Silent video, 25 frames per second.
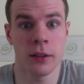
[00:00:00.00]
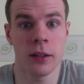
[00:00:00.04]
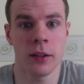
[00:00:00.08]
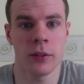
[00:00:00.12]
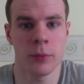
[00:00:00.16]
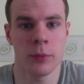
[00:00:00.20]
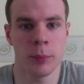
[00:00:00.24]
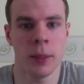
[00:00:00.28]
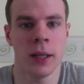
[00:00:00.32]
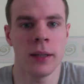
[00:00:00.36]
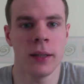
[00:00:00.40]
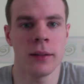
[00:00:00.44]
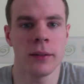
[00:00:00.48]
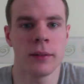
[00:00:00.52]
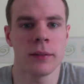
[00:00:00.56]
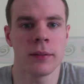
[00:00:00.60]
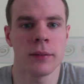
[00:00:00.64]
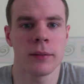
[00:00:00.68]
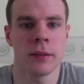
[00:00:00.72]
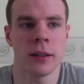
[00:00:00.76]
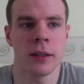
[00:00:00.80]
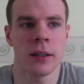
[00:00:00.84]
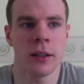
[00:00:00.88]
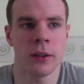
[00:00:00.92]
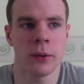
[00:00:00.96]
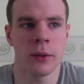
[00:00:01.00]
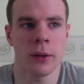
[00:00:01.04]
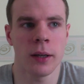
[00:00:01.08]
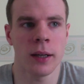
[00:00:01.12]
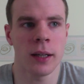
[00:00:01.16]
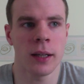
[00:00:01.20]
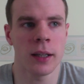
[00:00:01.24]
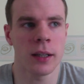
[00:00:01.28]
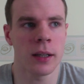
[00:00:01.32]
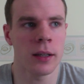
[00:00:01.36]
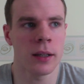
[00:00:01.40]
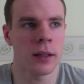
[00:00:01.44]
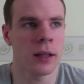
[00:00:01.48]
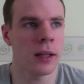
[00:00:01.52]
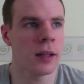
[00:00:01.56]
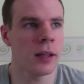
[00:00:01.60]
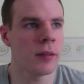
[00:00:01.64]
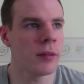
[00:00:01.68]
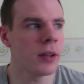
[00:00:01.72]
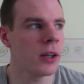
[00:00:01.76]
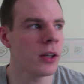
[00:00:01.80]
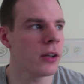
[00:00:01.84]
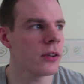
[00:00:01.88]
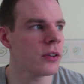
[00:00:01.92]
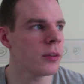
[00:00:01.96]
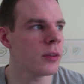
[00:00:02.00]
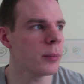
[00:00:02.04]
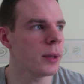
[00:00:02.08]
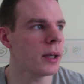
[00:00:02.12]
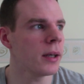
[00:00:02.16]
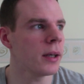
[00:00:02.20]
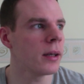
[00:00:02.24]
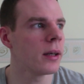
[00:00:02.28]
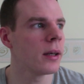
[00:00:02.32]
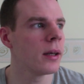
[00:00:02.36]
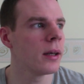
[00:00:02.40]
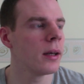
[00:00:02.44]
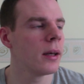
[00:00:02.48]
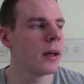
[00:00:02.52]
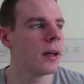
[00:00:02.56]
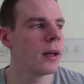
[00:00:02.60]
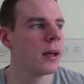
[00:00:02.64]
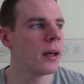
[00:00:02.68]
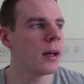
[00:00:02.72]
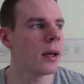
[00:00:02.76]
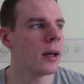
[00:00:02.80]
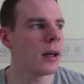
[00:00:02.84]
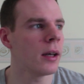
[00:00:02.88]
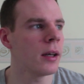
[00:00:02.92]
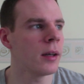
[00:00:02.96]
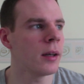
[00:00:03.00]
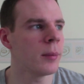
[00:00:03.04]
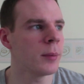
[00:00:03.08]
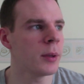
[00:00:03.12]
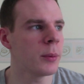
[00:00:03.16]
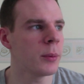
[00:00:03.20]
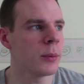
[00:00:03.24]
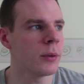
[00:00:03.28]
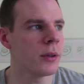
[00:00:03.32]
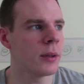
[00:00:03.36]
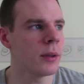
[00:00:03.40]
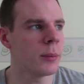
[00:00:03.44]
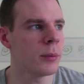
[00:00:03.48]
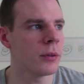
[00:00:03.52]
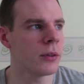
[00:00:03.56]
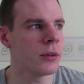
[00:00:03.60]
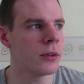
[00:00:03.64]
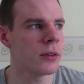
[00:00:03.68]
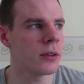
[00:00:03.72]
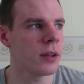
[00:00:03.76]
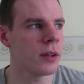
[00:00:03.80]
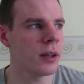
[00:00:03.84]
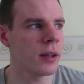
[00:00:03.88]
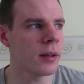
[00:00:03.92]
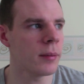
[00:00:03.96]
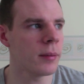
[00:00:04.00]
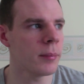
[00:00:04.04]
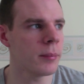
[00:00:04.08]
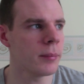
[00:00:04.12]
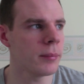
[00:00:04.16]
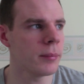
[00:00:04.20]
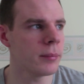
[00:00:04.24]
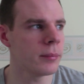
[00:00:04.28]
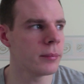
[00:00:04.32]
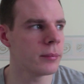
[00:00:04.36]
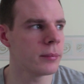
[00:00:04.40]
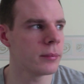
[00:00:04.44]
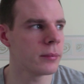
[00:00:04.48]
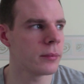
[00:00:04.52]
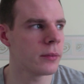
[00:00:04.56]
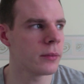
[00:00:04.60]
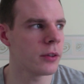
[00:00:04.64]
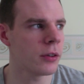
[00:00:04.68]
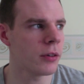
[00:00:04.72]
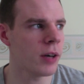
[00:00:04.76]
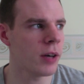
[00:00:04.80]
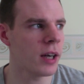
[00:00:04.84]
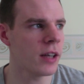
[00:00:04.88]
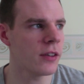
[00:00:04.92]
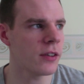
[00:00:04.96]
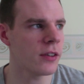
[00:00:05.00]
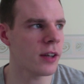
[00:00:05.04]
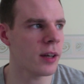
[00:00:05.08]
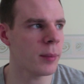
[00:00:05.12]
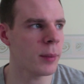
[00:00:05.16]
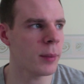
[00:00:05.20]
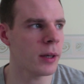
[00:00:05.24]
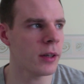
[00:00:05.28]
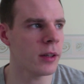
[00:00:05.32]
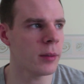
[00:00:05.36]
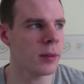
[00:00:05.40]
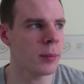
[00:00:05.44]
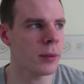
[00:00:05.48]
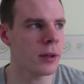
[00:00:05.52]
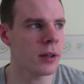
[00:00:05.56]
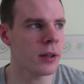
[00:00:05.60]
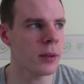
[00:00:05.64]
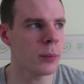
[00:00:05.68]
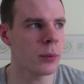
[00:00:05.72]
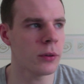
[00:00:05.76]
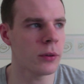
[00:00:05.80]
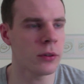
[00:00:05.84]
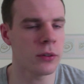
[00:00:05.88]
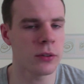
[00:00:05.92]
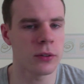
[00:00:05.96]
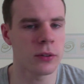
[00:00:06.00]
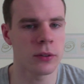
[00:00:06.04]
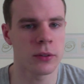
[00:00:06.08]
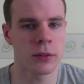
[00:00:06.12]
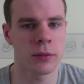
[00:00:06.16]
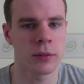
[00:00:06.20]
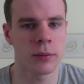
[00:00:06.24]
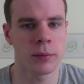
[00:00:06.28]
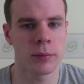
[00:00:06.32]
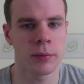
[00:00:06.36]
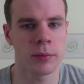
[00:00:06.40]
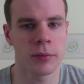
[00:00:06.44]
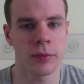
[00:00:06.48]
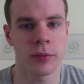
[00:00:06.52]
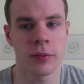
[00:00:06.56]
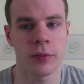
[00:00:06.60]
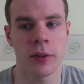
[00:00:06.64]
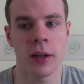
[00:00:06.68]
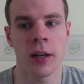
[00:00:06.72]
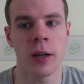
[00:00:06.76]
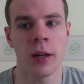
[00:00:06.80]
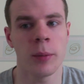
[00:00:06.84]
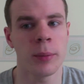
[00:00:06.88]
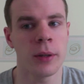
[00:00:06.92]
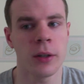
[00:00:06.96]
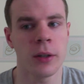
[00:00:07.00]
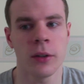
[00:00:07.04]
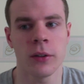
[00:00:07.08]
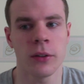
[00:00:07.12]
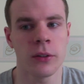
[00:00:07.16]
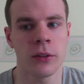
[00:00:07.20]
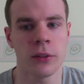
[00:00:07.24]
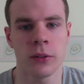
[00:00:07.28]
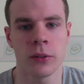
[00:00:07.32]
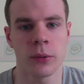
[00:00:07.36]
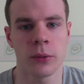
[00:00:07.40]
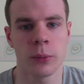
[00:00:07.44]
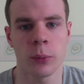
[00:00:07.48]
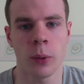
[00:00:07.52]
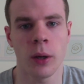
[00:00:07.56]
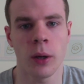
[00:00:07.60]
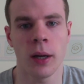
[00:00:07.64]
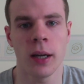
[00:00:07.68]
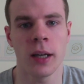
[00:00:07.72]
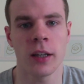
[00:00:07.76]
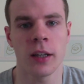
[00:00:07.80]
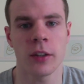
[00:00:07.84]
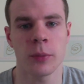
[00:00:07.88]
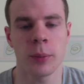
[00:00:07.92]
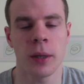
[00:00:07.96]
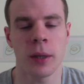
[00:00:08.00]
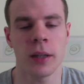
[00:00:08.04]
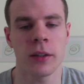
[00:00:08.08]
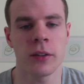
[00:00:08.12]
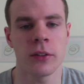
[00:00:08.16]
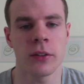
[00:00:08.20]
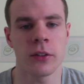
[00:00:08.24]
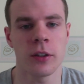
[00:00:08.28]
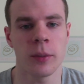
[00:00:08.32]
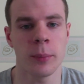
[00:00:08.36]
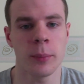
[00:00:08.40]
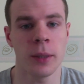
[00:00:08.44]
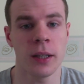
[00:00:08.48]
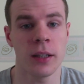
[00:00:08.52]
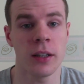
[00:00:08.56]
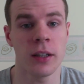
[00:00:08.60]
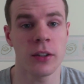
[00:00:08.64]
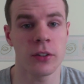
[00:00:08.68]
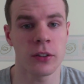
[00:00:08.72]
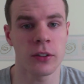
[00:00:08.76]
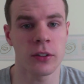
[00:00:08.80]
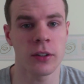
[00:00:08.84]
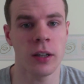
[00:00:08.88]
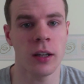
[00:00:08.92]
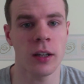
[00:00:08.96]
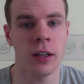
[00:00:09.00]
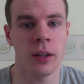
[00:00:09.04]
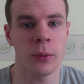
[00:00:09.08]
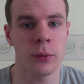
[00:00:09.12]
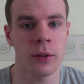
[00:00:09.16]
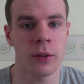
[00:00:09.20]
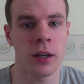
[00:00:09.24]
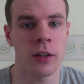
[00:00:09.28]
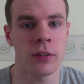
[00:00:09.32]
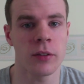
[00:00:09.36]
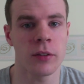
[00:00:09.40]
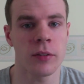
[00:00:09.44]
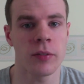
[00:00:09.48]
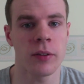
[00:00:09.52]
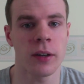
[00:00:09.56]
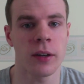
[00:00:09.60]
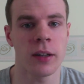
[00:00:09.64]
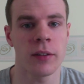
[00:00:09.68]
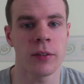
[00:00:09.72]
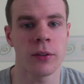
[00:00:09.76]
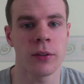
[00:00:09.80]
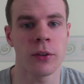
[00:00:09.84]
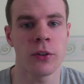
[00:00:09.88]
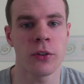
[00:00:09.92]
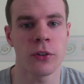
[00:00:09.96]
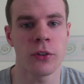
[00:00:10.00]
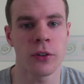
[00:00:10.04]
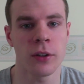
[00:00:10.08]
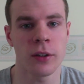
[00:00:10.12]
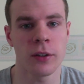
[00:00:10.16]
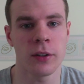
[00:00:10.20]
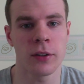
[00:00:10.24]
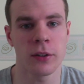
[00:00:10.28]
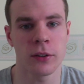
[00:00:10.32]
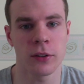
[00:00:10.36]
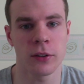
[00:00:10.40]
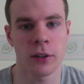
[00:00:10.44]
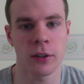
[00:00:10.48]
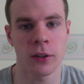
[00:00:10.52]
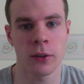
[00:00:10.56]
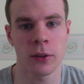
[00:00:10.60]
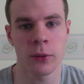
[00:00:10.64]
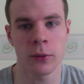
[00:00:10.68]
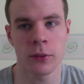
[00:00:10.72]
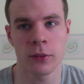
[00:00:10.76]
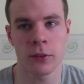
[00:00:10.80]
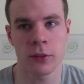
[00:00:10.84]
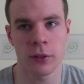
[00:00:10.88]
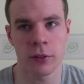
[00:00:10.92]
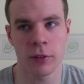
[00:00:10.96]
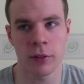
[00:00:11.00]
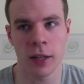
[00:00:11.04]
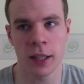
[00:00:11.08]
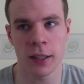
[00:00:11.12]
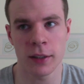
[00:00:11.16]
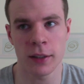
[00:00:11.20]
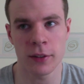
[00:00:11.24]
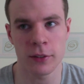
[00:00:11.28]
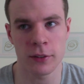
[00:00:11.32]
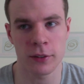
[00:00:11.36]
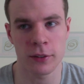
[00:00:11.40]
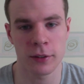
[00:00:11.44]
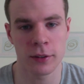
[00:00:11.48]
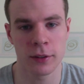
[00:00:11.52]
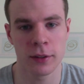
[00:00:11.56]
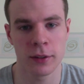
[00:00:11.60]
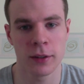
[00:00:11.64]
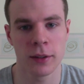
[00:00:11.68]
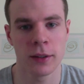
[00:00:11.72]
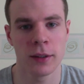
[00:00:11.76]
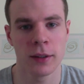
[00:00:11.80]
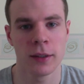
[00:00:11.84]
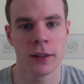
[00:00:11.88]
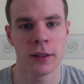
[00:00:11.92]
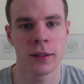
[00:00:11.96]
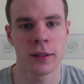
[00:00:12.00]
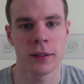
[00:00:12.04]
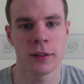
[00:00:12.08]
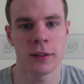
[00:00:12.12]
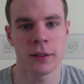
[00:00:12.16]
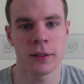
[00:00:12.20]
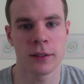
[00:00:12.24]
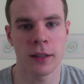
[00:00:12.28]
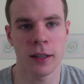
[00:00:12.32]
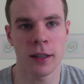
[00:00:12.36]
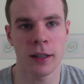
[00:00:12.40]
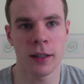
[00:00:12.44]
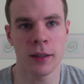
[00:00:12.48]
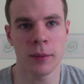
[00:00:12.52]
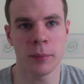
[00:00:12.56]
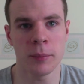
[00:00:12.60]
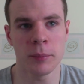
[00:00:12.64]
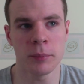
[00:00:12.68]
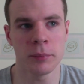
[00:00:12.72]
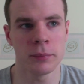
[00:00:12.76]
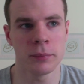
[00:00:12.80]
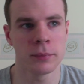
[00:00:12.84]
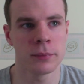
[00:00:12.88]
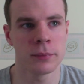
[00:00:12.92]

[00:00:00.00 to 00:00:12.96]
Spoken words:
meant, a hell of a lot to me. It was to raise that amount of money was far beyond what I expected to. My initial target was actually 500, so to raise 10